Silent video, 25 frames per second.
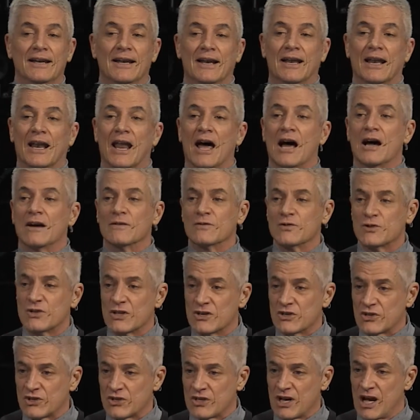loves
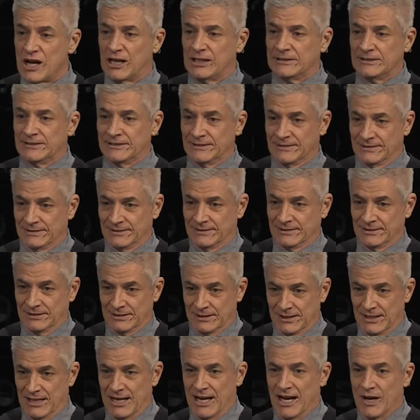the Son,
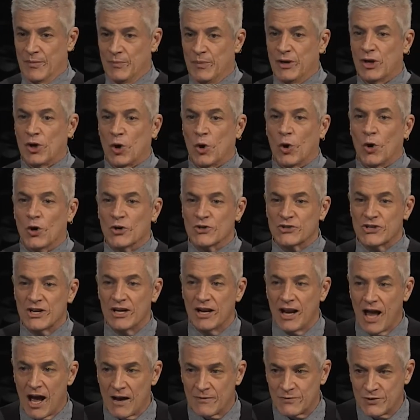and because
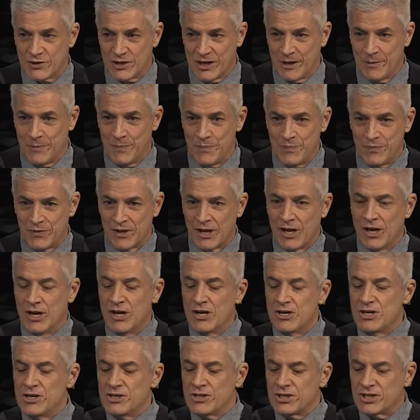he loves him,
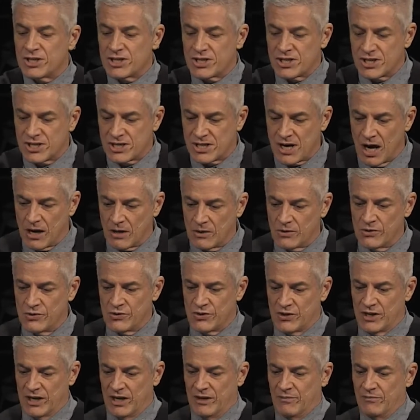
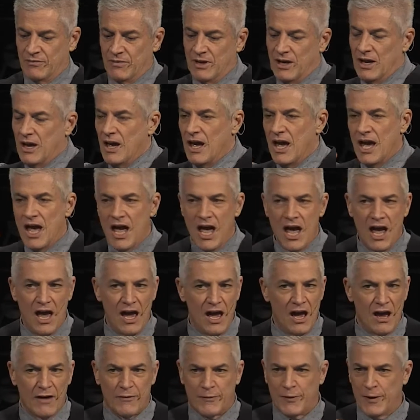shows him
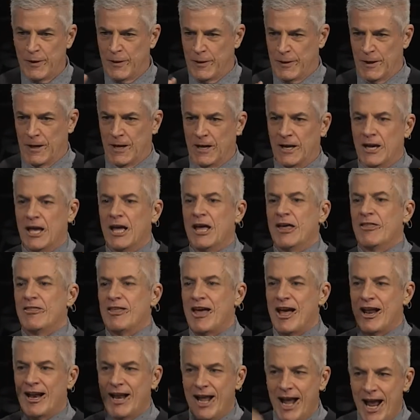everything
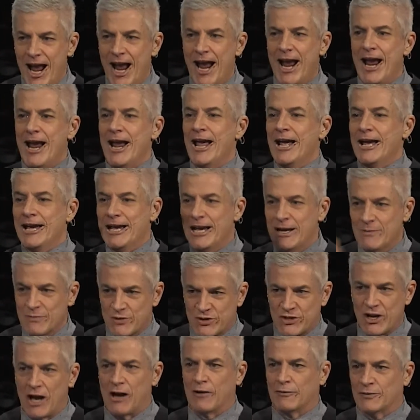that he
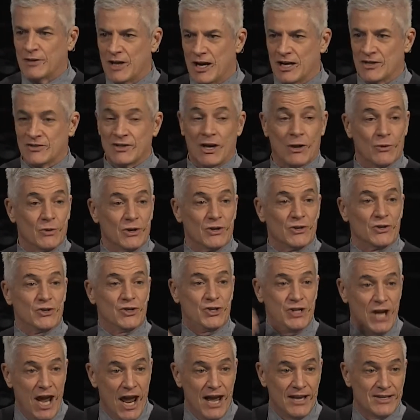himself does. In other
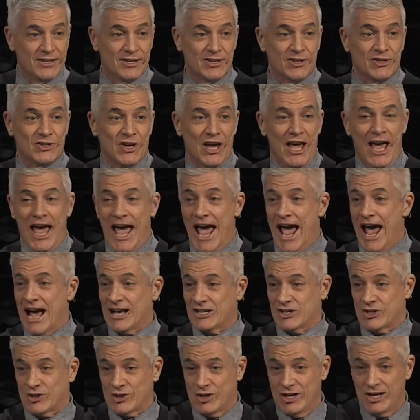words, Jesus
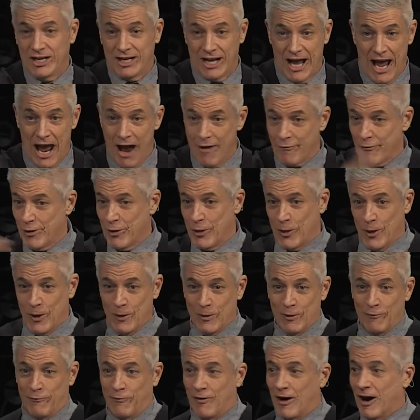has seen
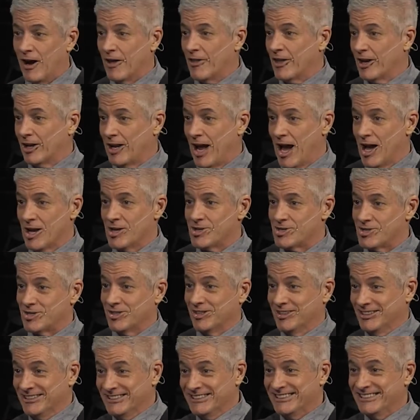everything the Father does.
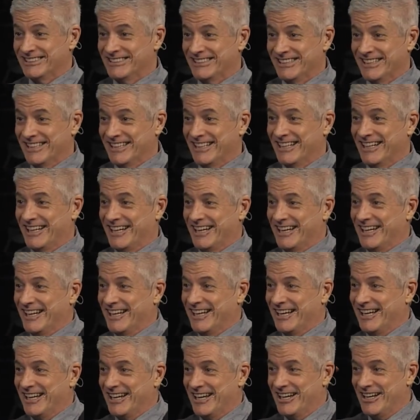
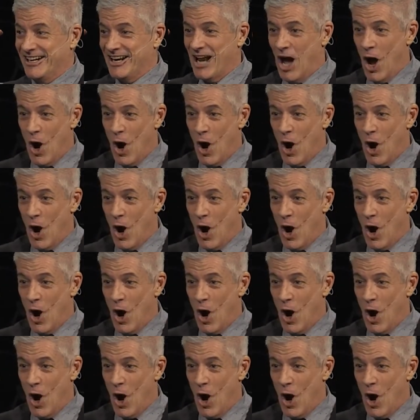He